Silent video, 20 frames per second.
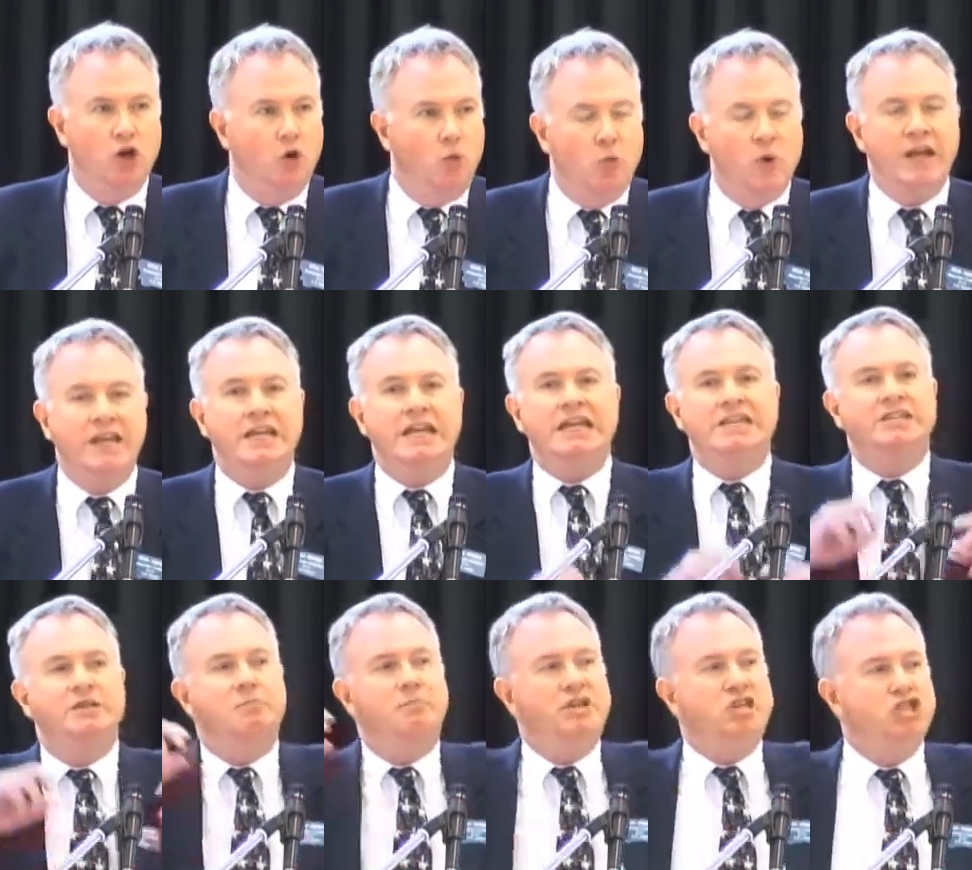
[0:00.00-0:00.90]
We need
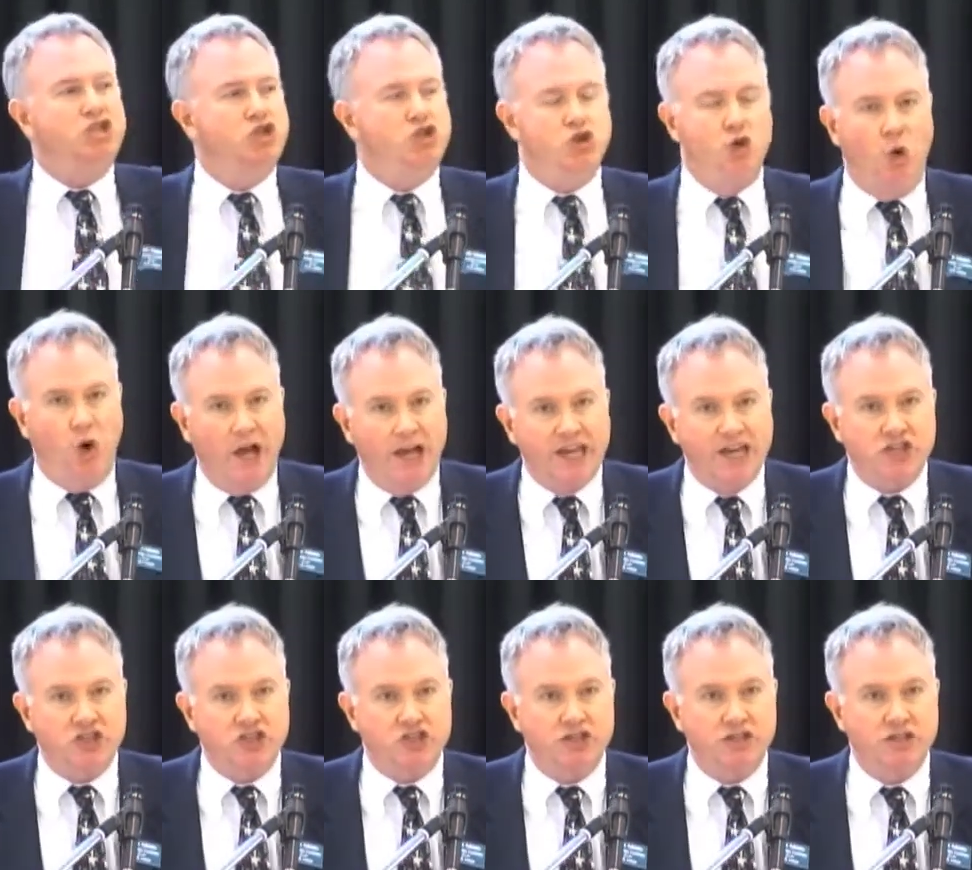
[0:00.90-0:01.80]
to be
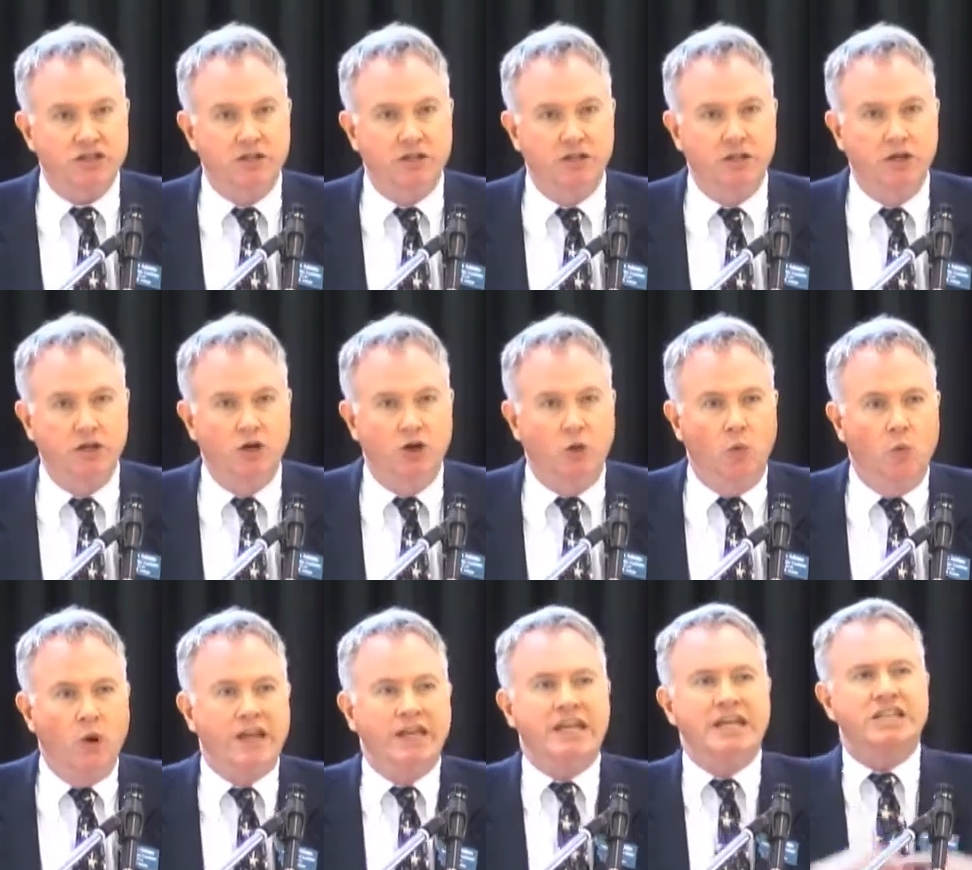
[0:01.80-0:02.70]
joyous.
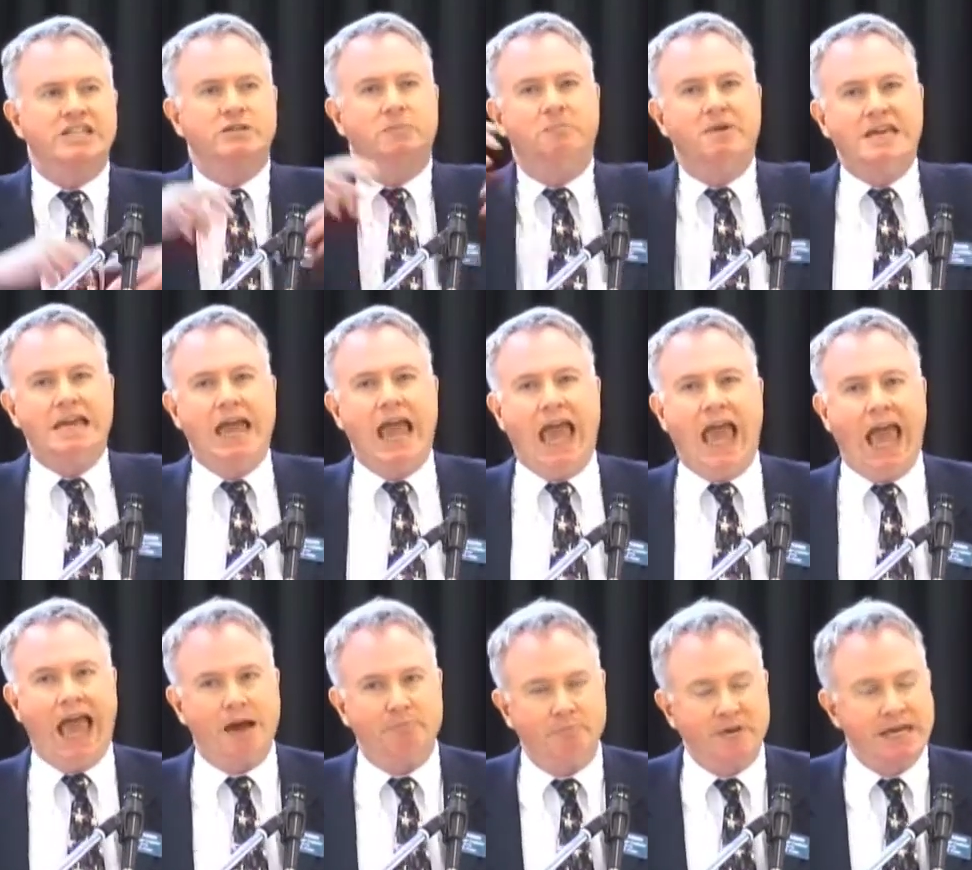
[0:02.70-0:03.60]
We need to be
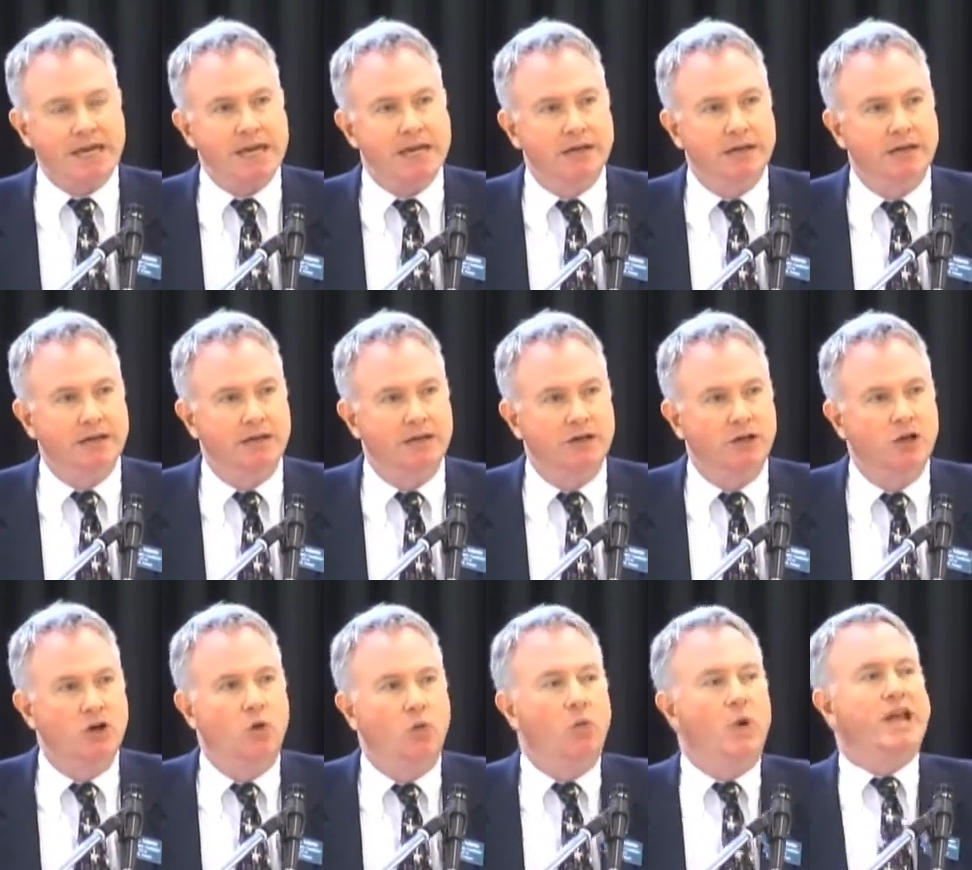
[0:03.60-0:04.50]
happy.
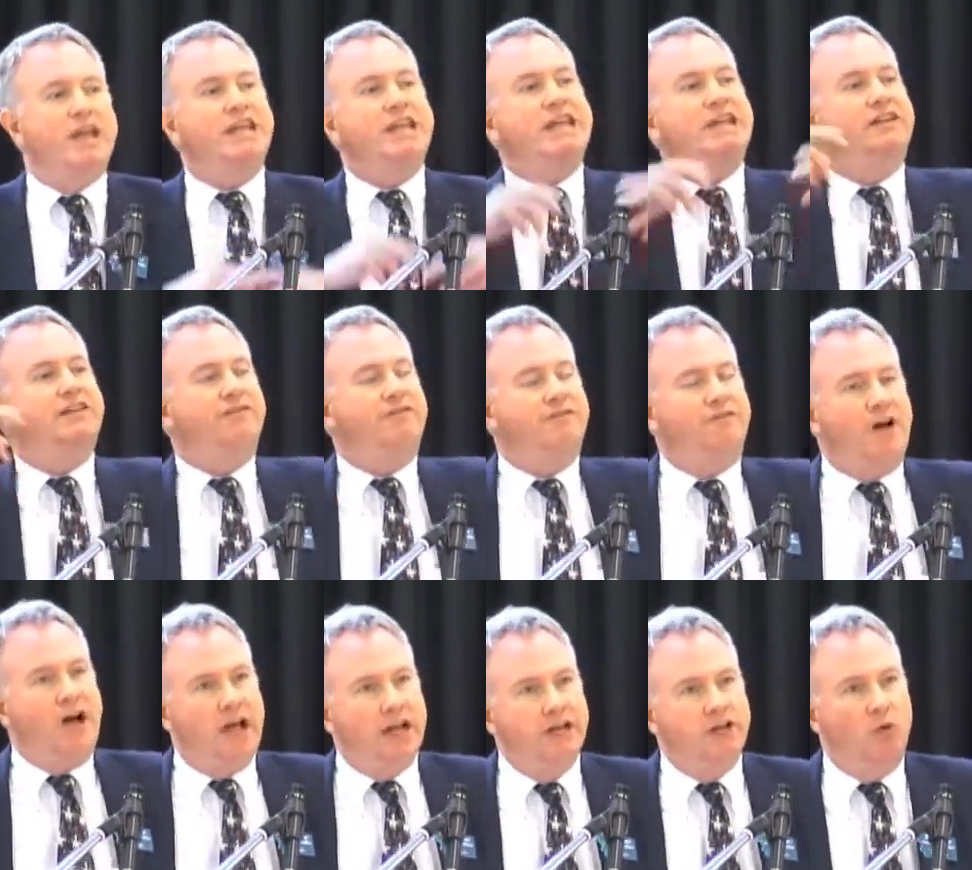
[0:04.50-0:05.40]
We need to
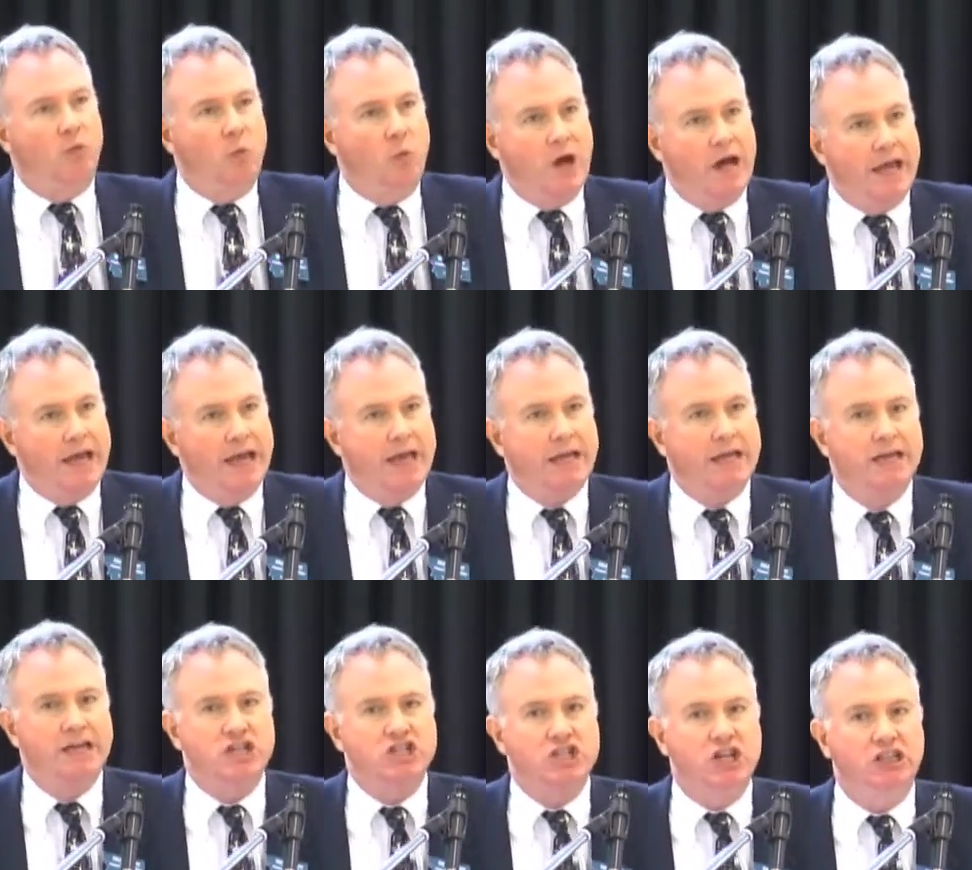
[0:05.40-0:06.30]
find a way
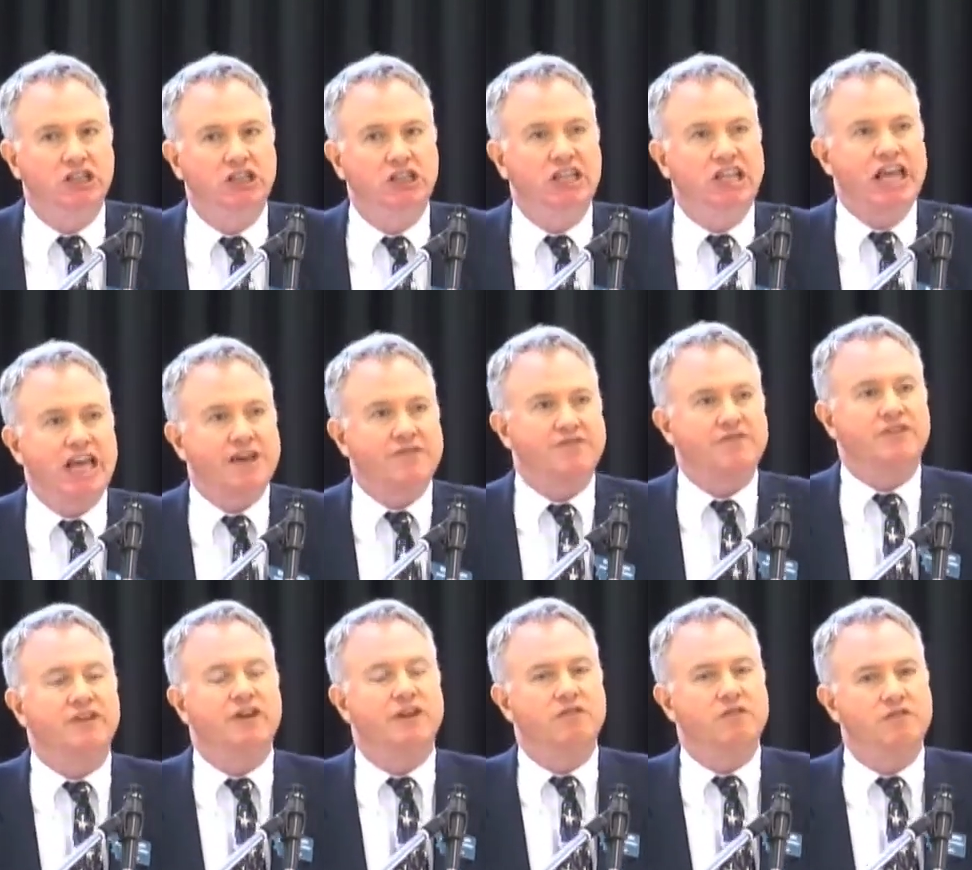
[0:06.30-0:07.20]
to
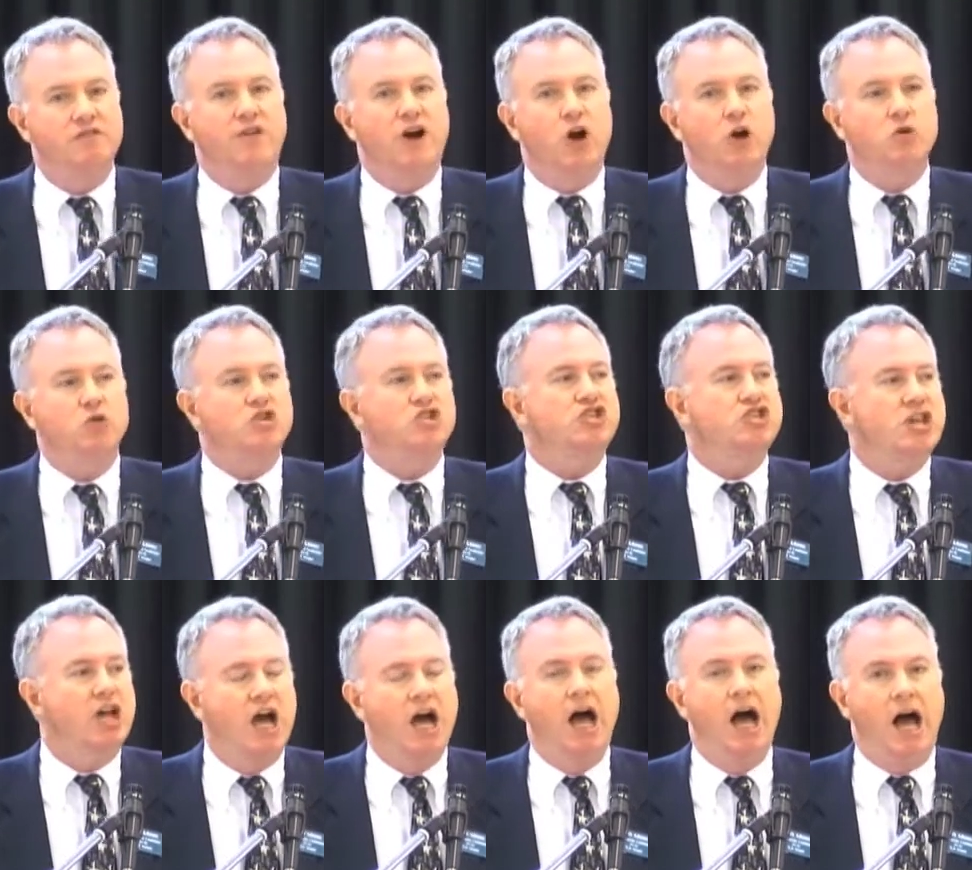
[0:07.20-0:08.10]
lift
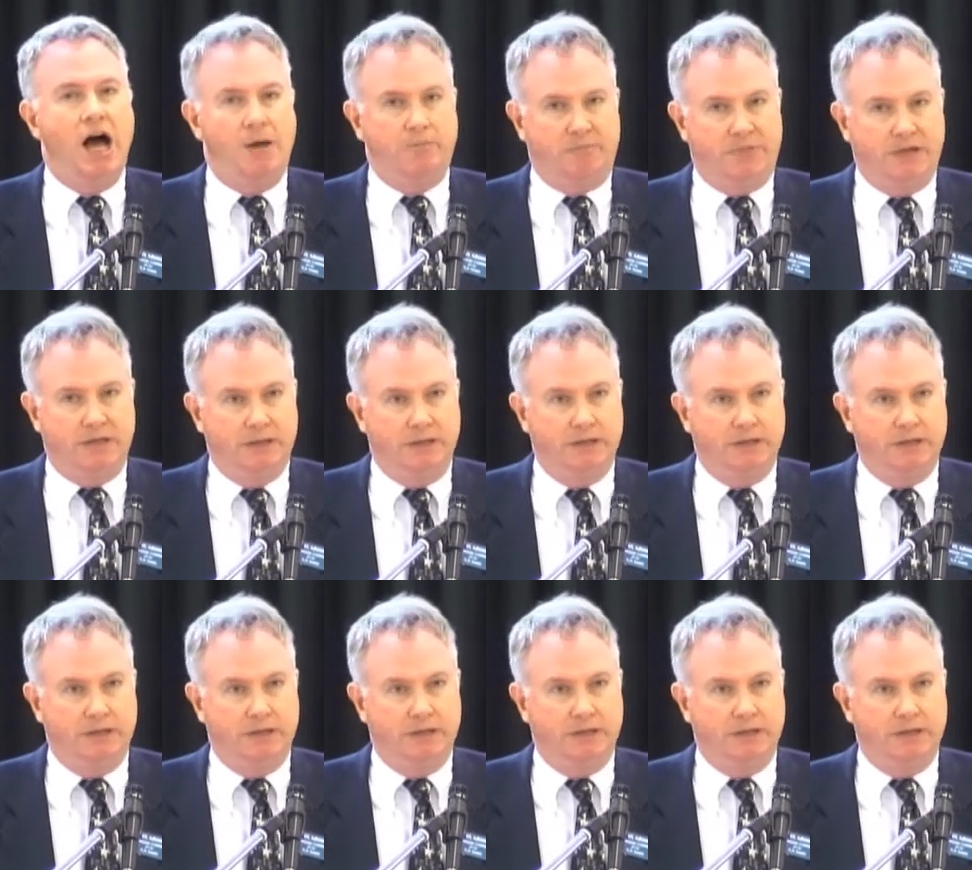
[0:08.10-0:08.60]
folks up.